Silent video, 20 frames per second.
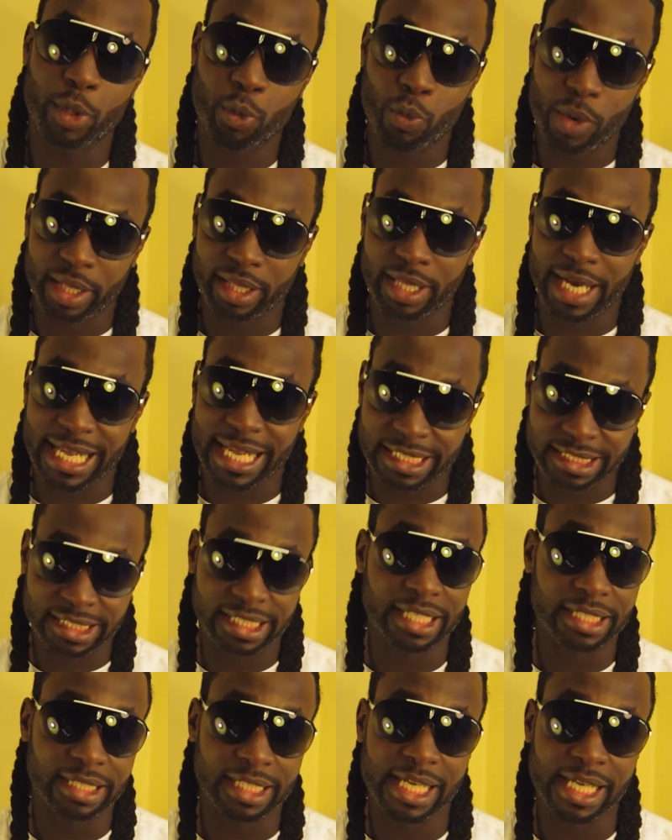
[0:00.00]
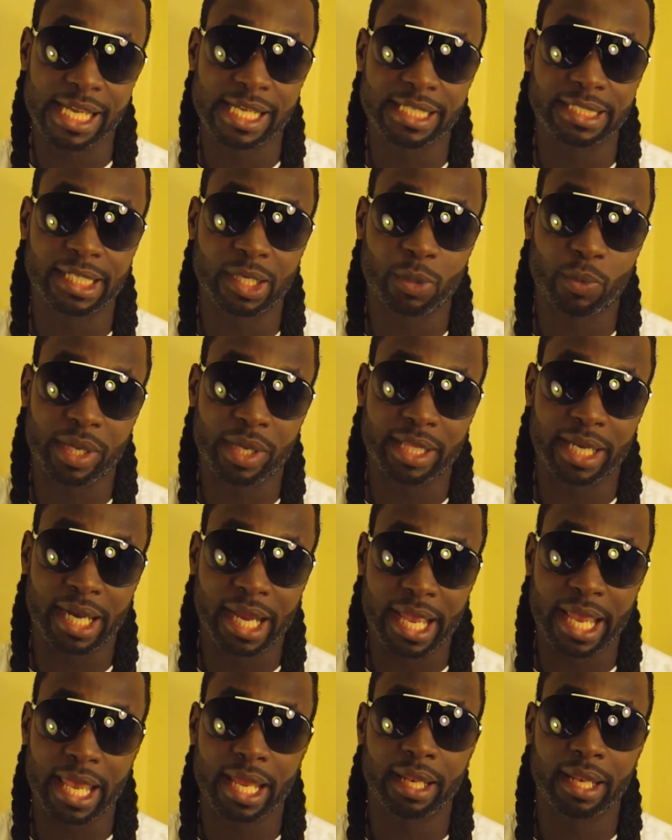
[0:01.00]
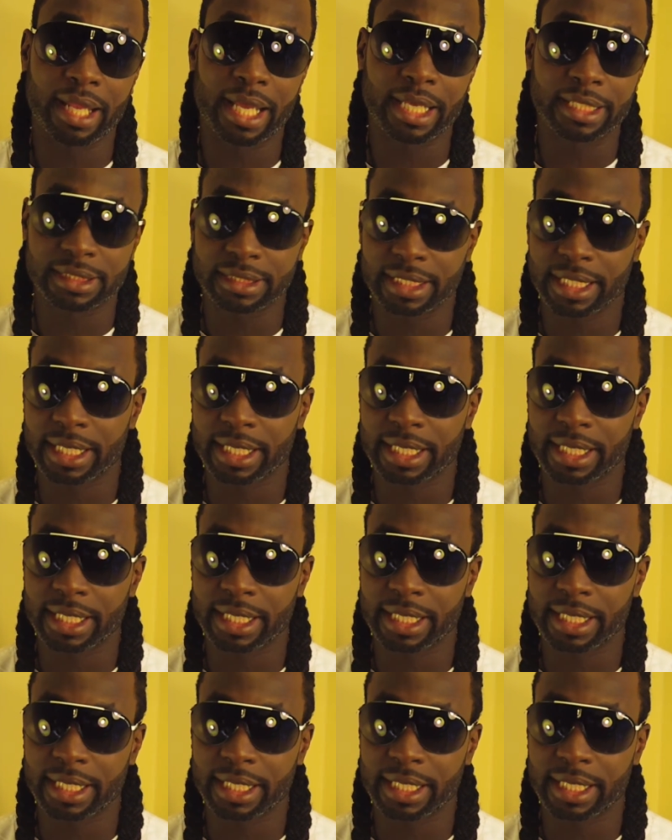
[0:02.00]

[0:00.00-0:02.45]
and the way that I see things and the way that I analyze